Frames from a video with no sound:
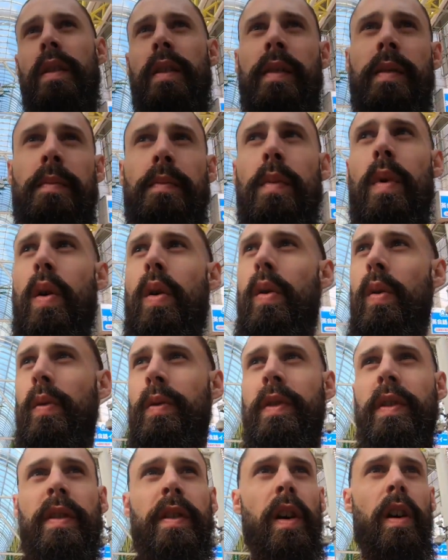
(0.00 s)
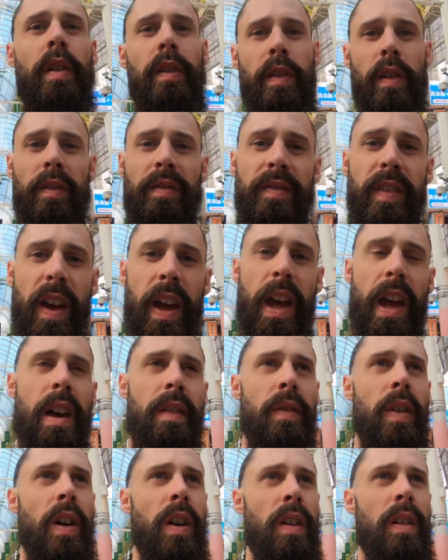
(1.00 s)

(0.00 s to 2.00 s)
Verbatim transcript: This mall just goes on forever.